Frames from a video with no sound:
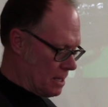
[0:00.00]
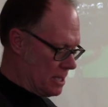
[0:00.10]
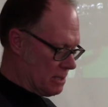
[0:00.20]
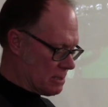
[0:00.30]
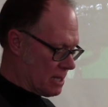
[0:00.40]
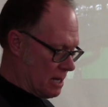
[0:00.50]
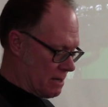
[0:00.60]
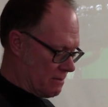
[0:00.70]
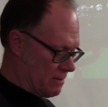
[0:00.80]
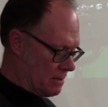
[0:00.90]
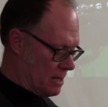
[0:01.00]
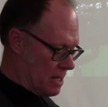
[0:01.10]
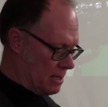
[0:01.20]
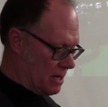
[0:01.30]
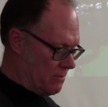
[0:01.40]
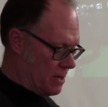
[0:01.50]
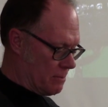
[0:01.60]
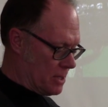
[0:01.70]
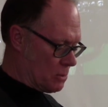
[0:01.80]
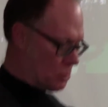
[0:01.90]
He is the life. Love
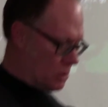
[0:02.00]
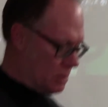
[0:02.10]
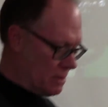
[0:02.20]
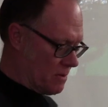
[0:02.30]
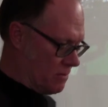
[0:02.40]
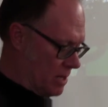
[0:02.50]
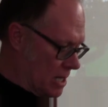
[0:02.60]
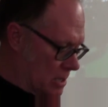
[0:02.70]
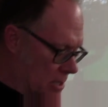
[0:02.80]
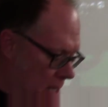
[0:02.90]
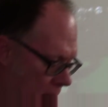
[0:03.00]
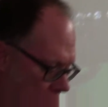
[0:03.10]
him in the world of the flesh,